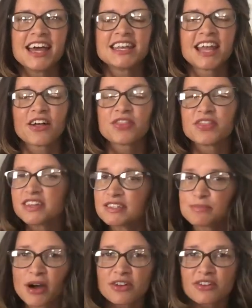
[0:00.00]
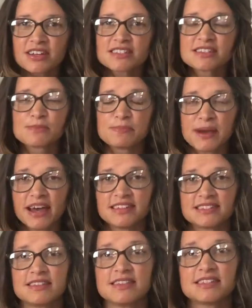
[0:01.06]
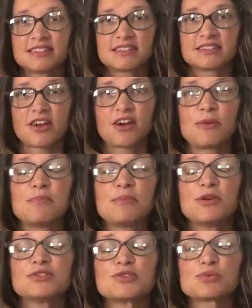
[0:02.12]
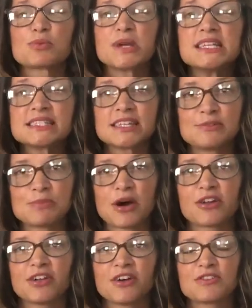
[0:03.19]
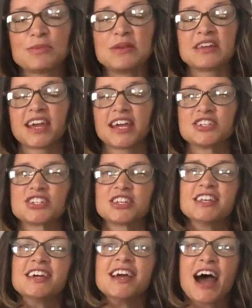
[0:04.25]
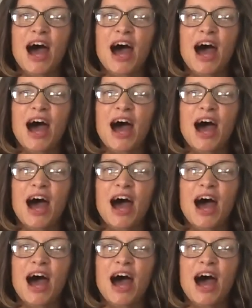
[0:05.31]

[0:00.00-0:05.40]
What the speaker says: Now, this model is the best, and this is our most recent model of communication.